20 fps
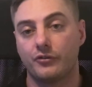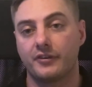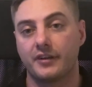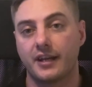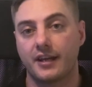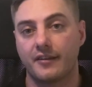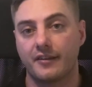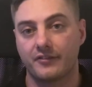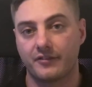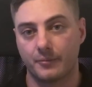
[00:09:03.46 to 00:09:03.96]

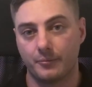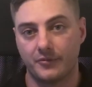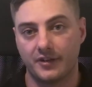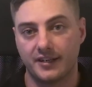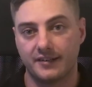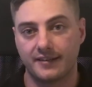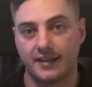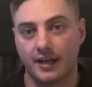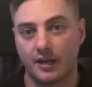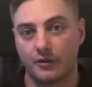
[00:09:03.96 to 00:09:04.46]
together some
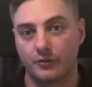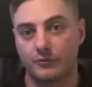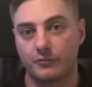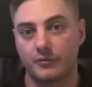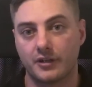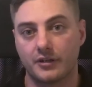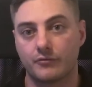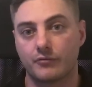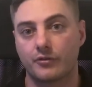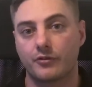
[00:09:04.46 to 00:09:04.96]
detailed
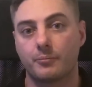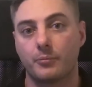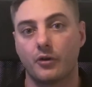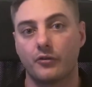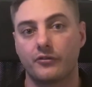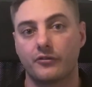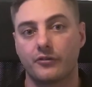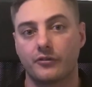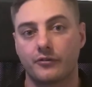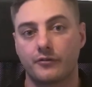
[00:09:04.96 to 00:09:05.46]
written
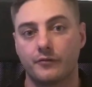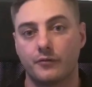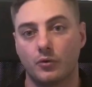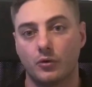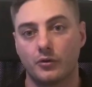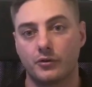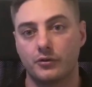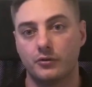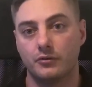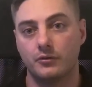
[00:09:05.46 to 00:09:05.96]
responses
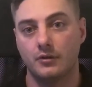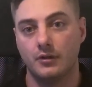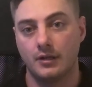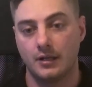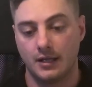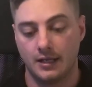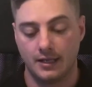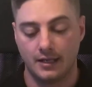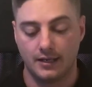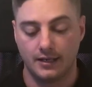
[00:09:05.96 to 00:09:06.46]
for you,
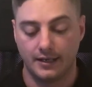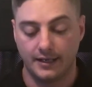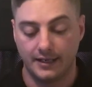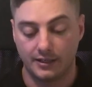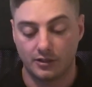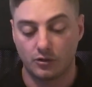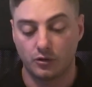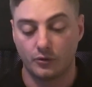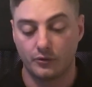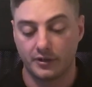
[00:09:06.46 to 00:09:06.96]

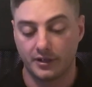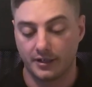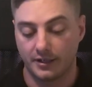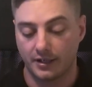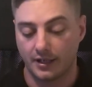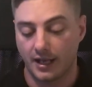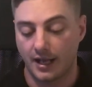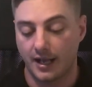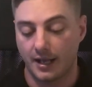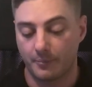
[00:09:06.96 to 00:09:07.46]

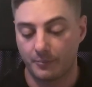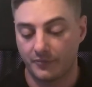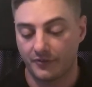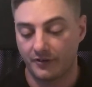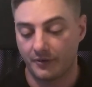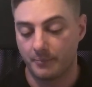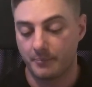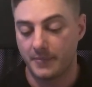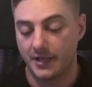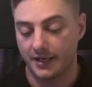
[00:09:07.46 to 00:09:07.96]
including
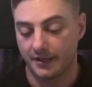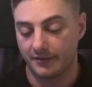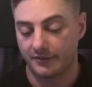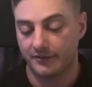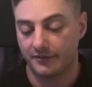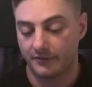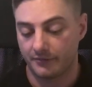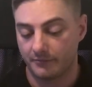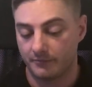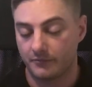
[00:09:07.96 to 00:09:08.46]
some
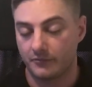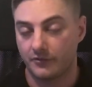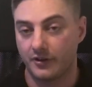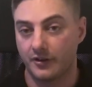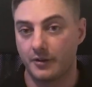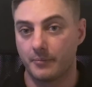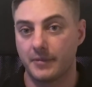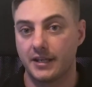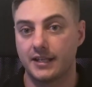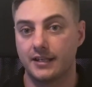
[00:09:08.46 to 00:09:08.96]
minutes to
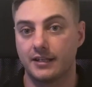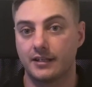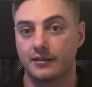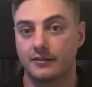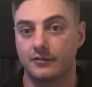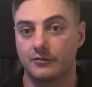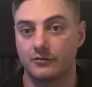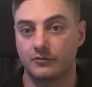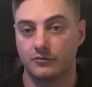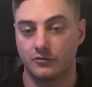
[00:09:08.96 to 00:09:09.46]
the
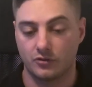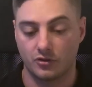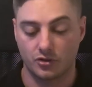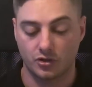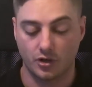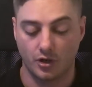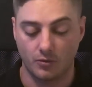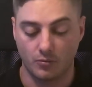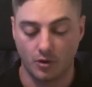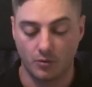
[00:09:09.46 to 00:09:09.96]
meeting to
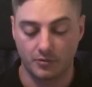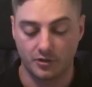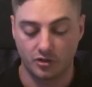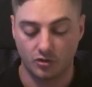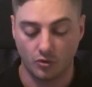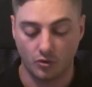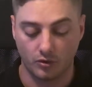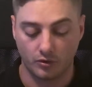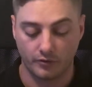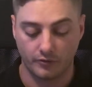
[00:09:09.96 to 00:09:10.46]
show what we
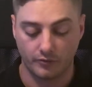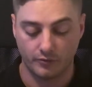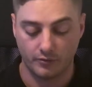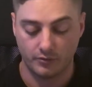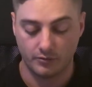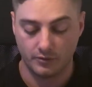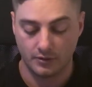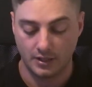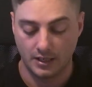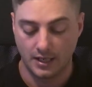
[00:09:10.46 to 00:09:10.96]
talked
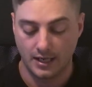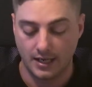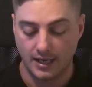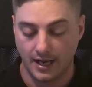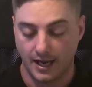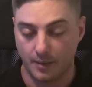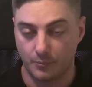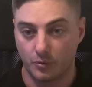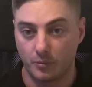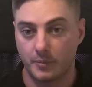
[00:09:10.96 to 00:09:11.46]
through,
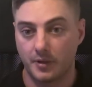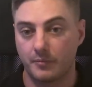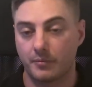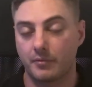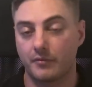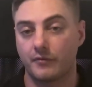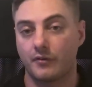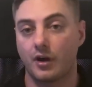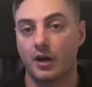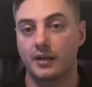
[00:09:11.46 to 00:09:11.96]
and we'll be
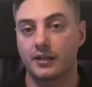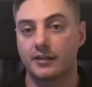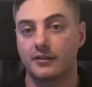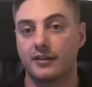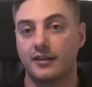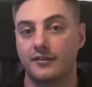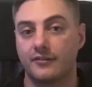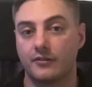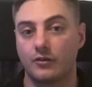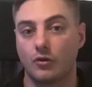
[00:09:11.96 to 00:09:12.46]
providing
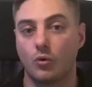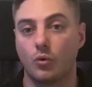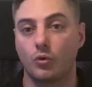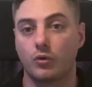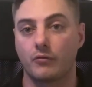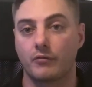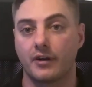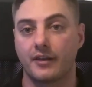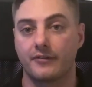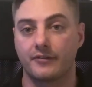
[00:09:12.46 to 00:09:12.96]
these to all
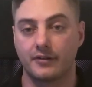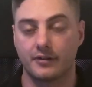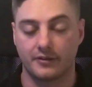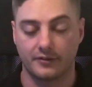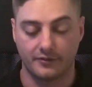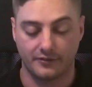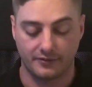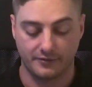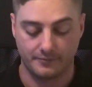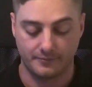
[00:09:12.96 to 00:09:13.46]
the
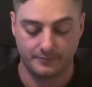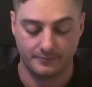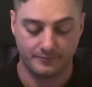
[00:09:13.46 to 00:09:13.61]
residents.